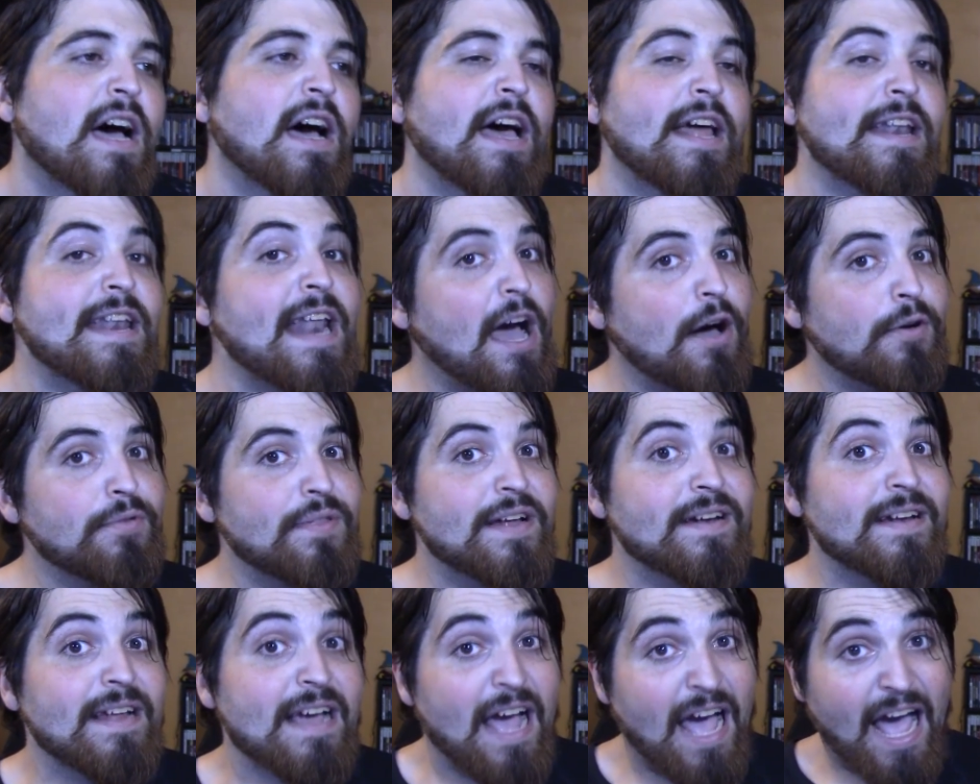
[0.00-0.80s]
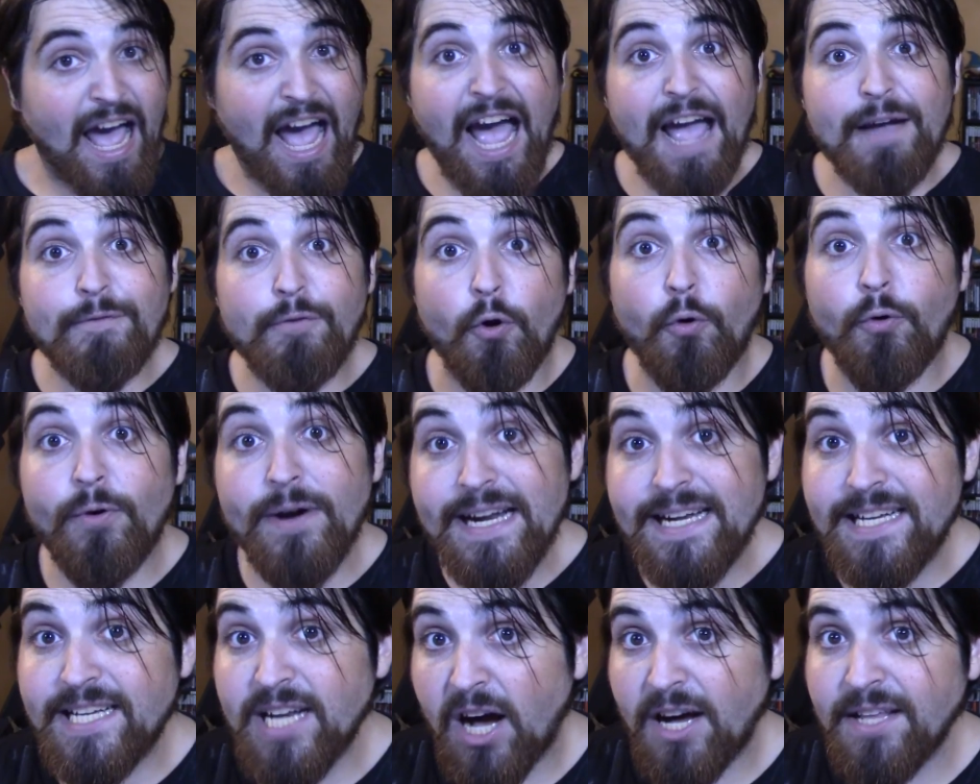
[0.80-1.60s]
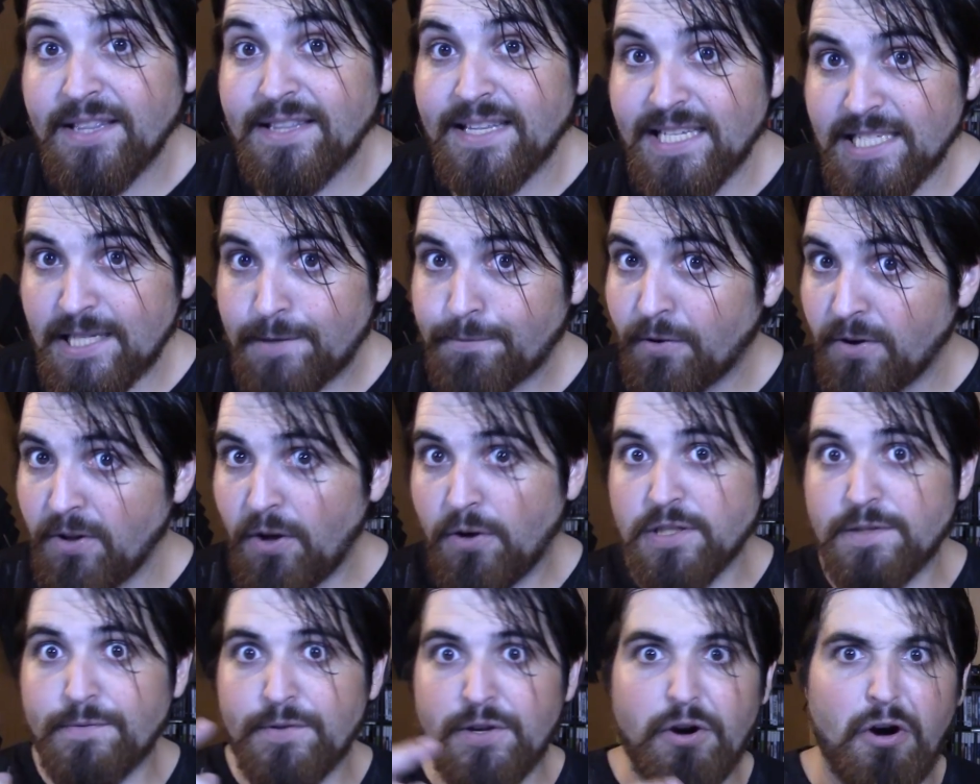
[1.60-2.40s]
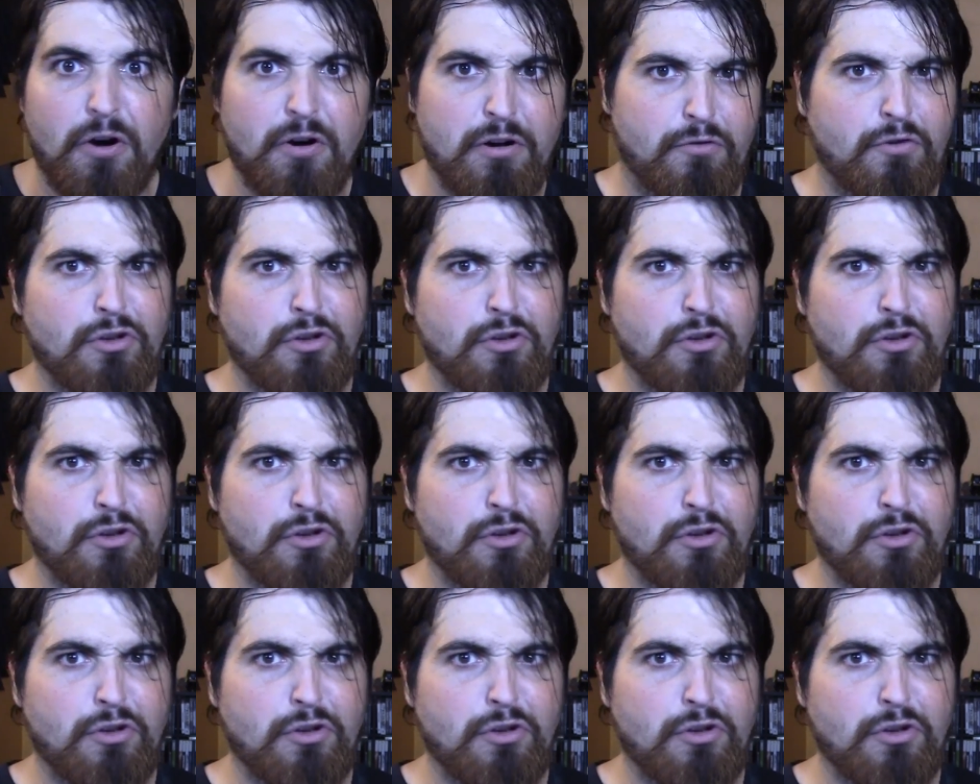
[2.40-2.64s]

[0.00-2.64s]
Now then, I've already done this for those of you going,